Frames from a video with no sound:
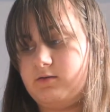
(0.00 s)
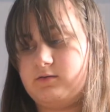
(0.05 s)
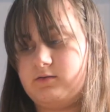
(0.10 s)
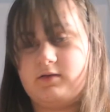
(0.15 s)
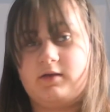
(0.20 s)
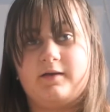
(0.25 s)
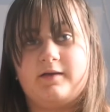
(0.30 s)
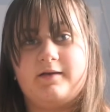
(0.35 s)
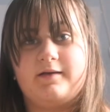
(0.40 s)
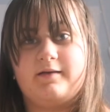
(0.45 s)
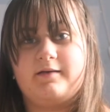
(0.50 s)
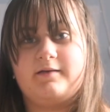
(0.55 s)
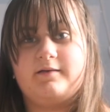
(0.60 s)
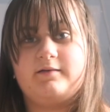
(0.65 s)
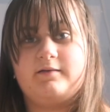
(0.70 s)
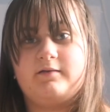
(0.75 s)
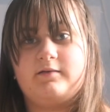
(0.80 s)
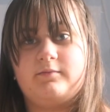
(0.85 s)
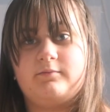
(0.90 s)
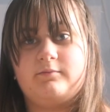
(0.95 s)
So
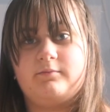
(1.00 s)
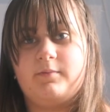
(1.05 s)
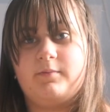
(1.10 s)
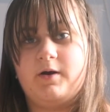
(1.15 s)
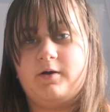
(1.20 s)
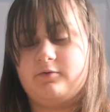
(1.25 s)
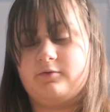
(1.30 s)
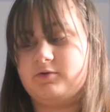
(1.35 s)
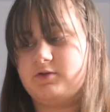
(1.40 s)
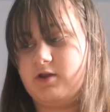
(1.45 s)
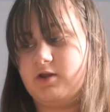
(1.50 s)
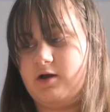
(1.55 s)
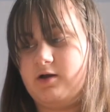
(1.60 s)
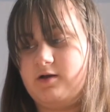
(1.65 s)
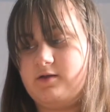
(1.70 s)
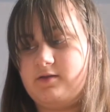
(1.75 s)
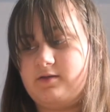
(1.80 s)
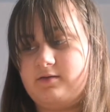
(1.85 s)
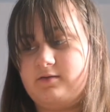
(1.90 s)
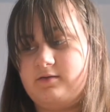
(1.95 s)
poke
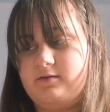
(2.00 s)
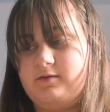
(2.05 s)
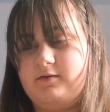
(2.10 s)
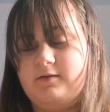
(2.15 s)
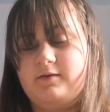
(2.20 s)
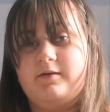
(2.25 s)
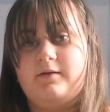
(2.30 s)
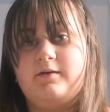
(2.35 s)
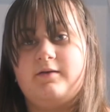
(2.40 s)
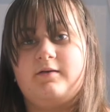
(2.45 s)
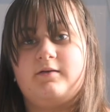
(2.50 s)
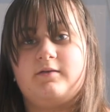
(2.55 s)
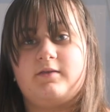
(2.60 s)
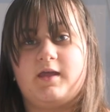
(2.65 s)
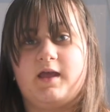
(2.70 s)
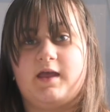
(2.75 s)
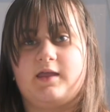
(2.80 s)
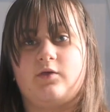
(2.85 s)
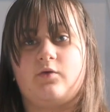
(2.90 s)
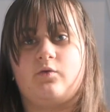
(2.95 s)
dots. So
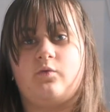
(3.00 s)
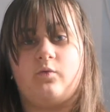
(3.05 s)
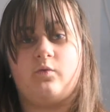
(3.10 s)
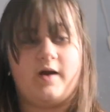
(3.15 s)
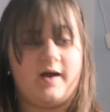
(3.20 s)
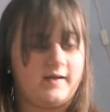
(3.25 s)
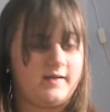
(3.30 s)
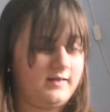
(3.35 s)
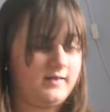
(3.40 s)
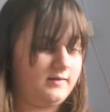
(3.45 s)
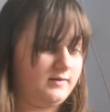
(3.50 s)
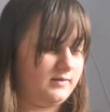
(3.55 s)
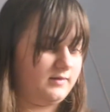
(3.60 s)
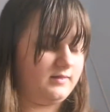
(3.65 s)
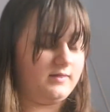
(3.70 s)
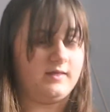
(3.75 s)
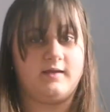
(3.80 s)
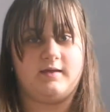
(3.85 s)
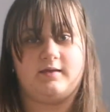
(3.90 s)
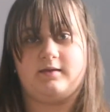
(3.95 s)
that's why
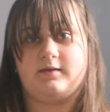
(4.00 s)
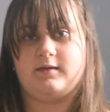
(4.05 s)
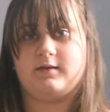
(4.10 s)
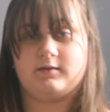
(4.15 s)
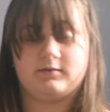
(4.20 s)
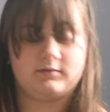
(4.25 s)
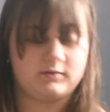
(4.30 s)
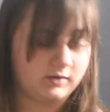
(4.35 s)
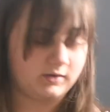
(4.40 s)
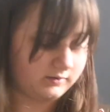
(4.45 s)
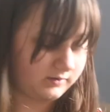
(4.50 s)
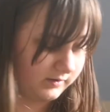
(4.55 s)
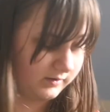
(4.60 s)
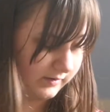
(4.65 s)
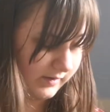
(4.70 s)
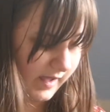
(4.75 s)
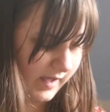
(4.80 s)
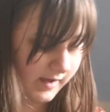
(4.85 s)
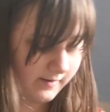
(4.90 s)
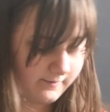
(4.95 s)
the dots are
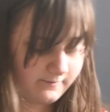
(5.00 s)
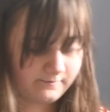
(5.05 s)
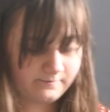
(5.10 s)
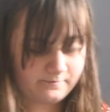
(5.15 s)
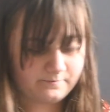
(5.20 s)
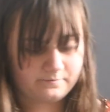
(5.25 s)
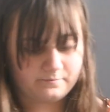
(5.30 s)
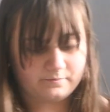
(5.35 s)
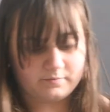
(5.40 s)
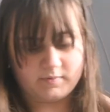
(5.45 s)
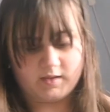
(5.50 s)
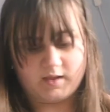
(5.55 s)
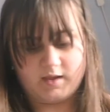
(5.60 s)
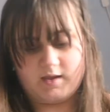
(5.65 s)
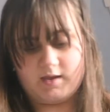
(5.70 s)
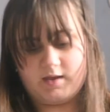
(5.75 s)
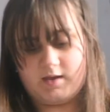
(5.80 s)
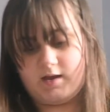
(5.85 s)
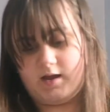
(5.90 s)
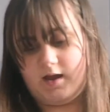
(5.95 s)
there.
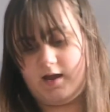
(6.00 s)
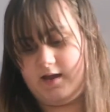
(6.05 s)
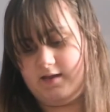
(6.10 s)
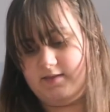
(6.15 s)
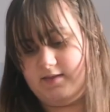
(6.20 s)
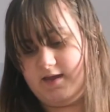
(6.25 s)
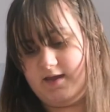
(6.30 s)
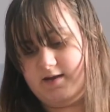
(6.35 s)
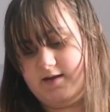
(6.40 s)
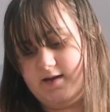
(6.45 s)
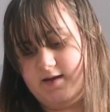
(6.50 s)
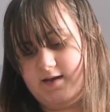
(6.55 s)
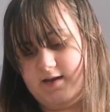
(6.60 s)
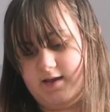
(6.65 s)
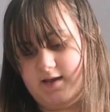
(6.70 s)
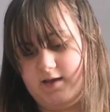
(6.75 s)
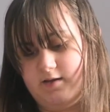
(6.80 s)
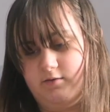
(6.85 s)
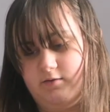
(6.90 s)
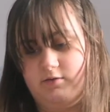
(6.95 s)
And then
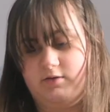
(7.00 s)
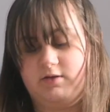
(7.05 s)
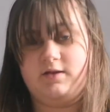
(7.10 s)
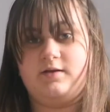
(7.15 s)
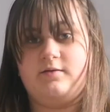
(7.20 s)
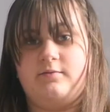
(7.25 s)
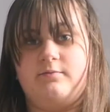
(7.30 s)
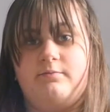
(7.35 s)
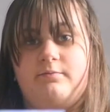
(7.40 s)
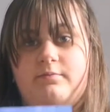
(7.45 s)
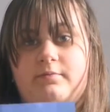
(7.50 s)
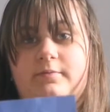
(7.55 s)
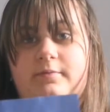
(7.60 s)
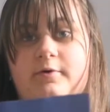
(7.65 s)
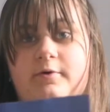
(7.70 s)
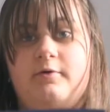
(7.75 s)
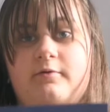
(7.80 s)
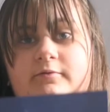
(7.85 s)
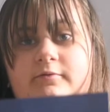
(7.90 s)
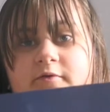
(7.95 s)
it will
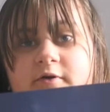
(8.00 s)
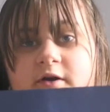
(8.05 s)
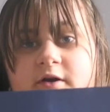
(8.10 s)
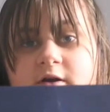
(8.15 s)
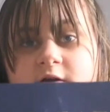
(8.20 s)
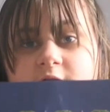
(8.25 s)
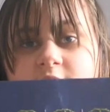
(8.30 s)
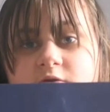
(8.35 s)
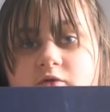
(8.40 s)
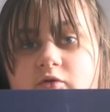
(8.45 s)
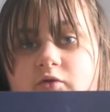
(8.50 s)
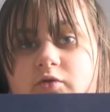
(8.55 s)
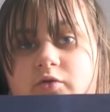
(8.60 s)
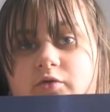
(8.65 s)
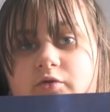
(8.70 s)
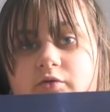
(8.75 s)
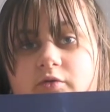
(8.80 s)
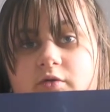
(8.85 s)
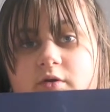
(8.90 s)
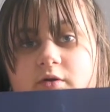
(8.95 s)
put the
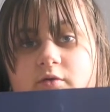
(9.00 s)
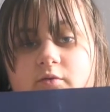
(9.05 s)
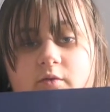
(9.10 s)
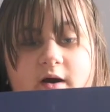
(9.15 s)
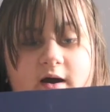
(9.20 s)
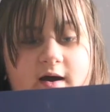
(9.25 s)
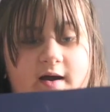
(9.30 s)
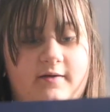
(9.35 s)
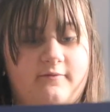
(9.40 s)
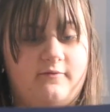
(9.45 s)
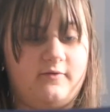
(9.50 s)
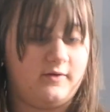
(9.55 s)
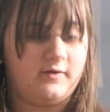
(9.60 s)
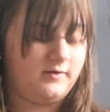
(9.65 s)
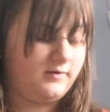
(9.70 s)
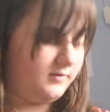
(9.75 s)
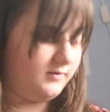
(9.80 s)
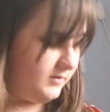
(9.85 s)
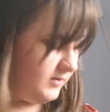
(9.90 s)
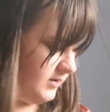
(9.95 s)

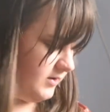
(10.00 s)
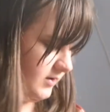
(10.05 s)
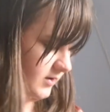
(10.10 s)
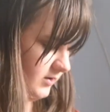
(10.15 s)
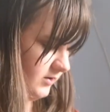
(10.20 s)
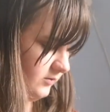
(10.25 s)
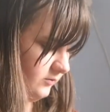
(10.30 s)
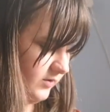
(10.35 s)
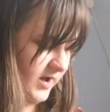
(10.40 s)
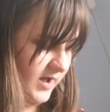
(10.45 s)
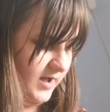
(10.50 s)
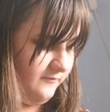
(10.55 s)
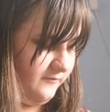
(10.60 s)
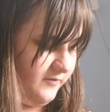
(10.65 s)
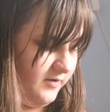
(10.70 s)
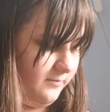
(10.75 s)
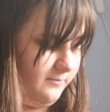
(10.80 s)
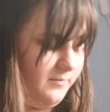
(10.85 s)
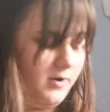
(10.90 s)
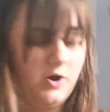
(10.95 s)

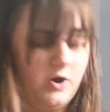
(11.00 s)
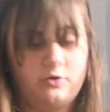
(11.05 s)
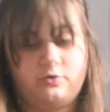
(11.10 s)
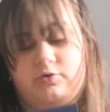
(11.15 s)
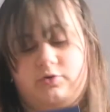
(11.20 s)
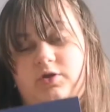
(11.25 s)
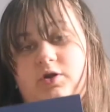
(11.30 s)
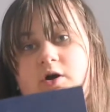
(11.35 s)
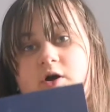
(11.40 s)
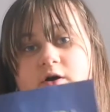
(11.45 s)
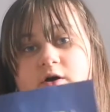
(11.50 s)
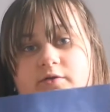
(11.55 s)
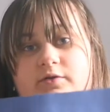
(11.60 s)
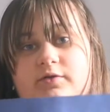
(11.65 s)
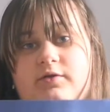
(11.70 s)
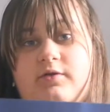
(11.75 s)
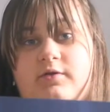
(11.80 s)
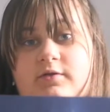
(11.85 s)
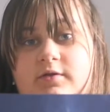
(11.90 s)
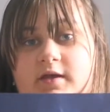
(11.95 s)
wherever poked
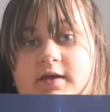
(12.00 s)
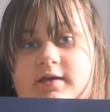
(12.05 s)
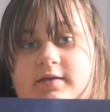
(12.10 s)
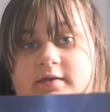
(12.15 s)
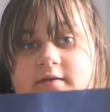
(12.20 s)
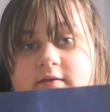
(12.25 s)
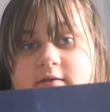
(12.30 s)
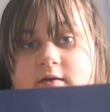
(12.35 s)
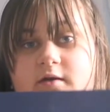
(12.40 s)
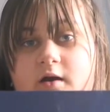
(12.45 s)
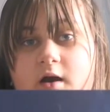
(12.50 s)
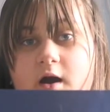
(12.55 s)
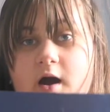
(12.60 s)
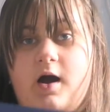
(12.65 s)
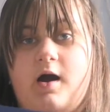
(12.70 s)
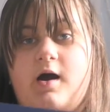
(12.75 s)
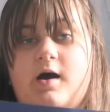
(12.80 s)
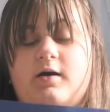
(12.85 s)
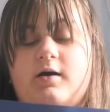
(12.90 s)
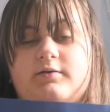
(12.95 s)
onto this
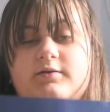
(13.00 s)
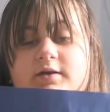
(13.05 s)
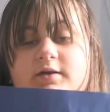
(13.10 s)
card,